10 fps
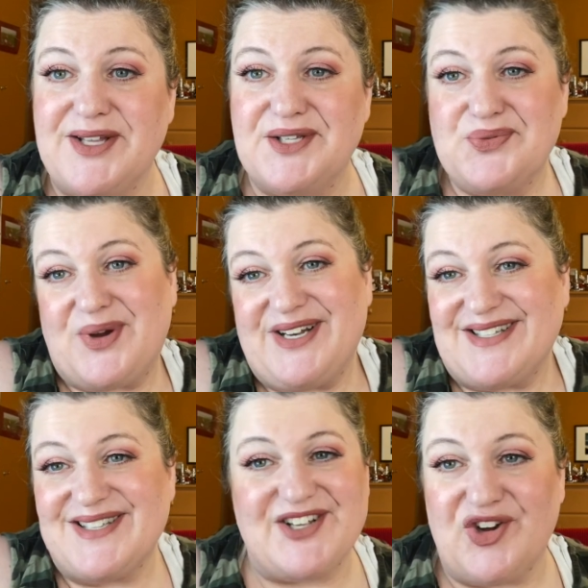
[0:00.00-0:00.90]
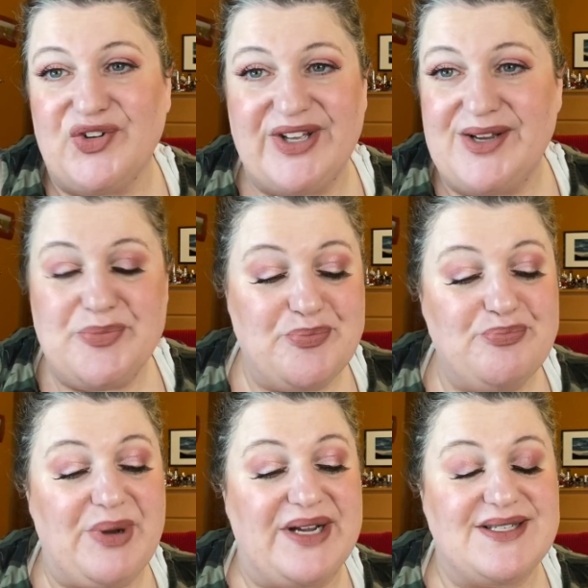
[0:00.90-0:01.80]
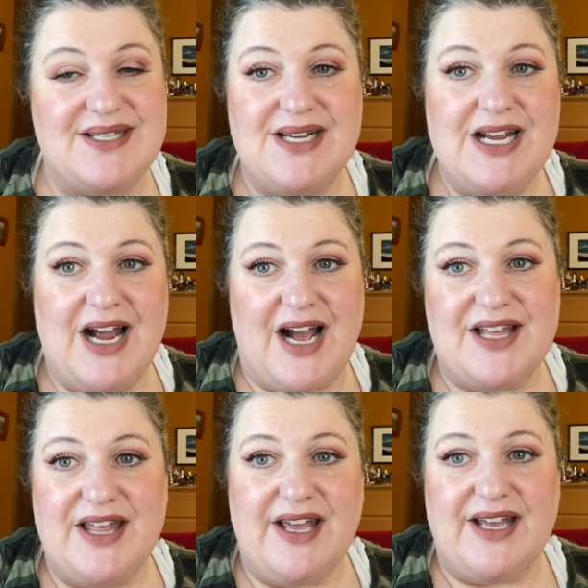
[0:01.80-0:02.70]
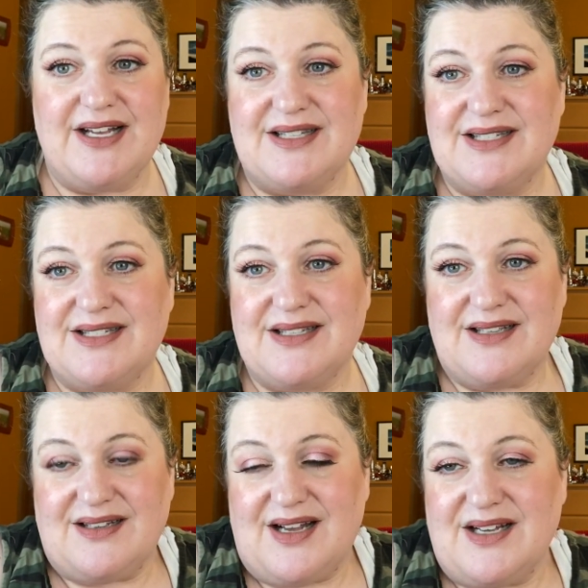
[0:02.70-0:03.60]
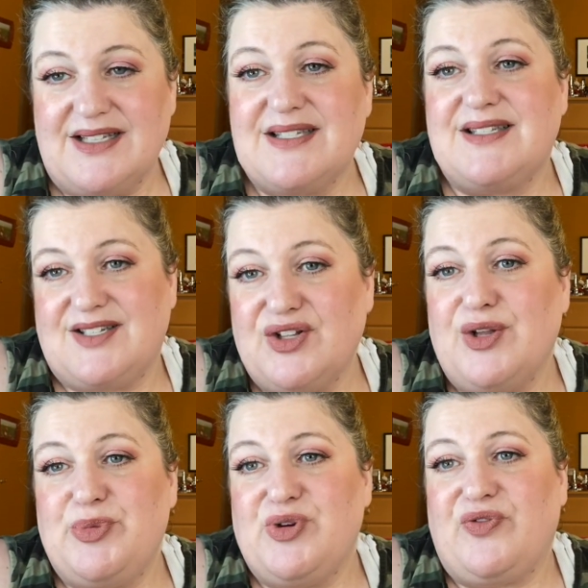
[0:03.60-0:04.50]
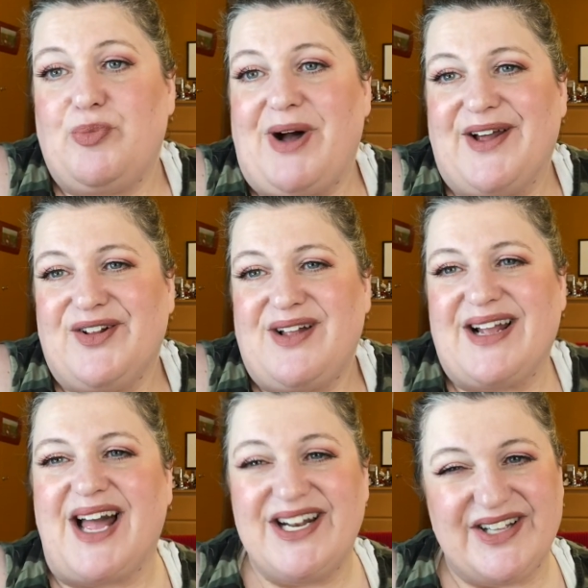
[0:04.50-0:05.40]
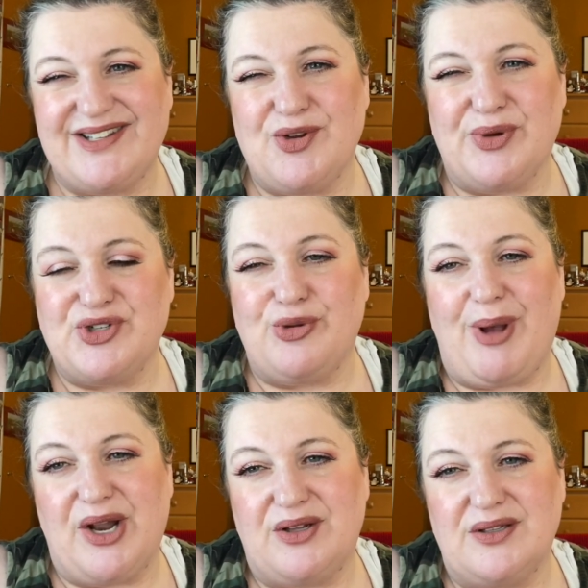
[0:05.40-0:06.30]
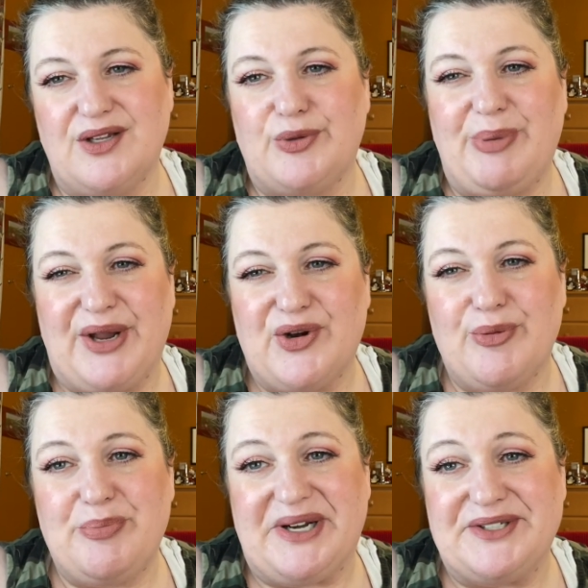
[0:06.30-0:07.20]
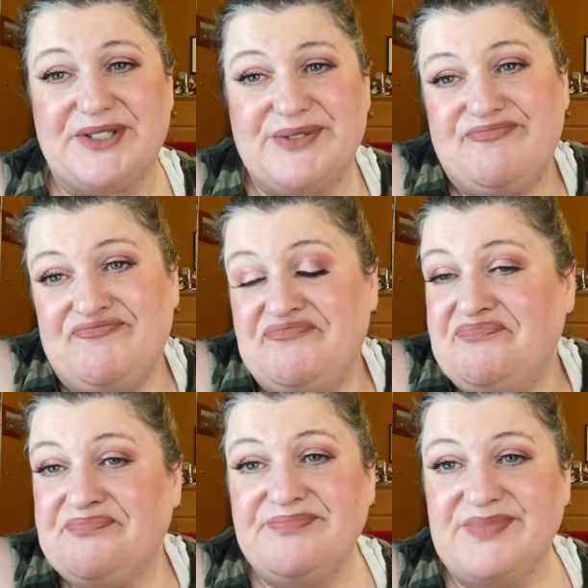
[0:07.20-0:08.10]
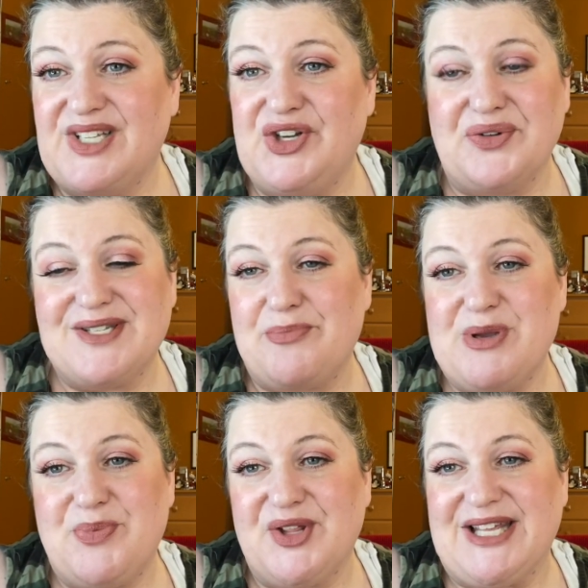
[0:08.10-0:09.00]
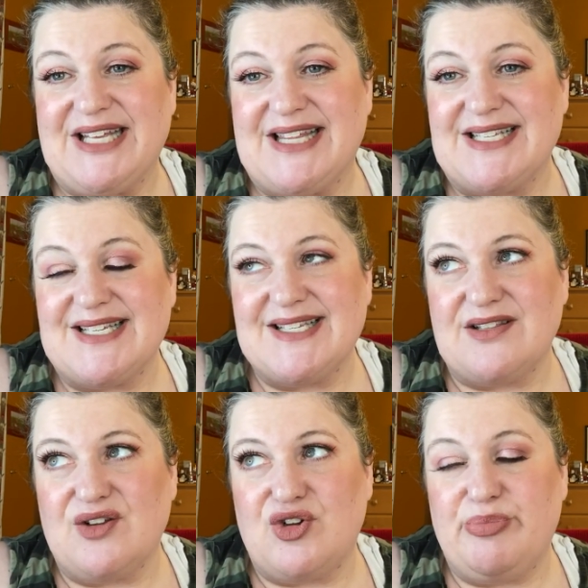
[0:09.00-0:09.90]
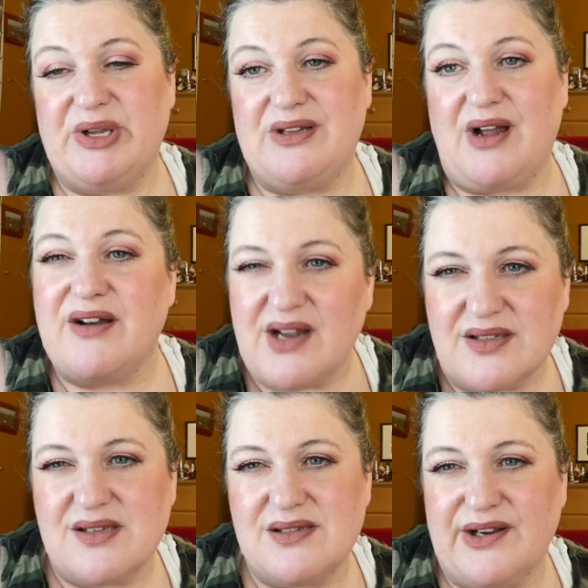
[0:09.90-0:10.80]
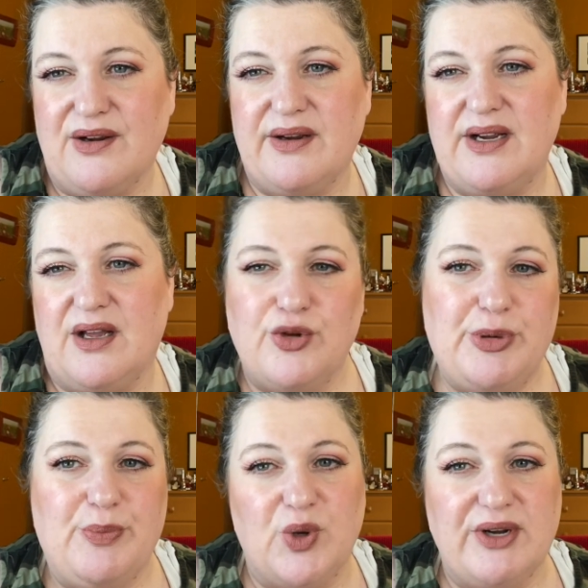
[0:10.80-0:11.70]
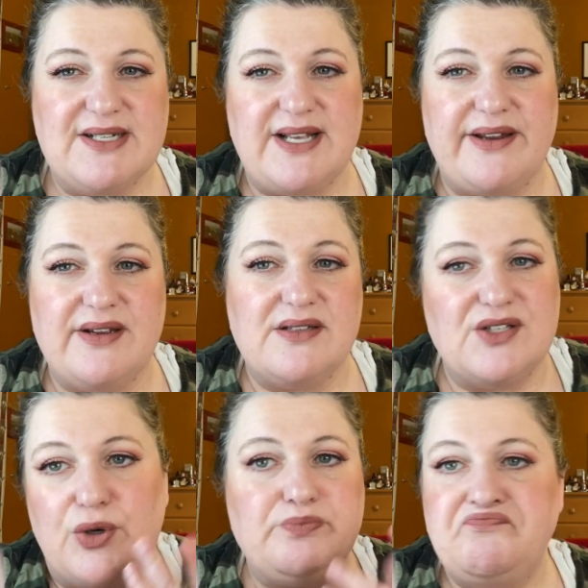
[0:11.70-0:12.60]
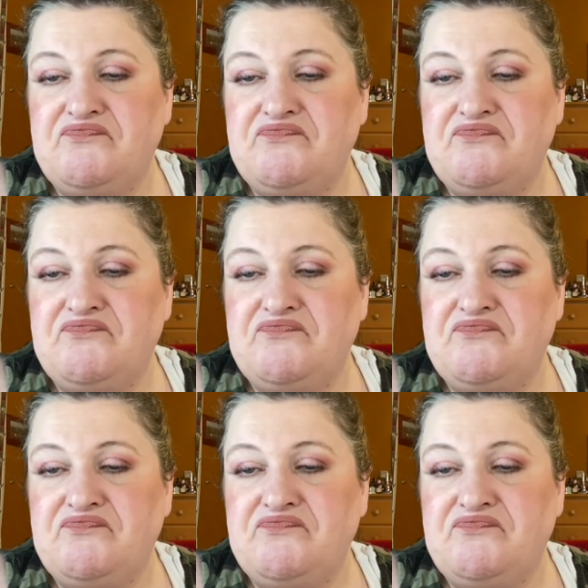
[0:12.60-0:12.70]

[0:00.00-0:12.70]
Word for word: this one necessarily, but I think it's, it's still a beautiful bottle. I kind of like the original bottle a little better, but you know, some people think this is a little bit unnecessary. Other people are excited. So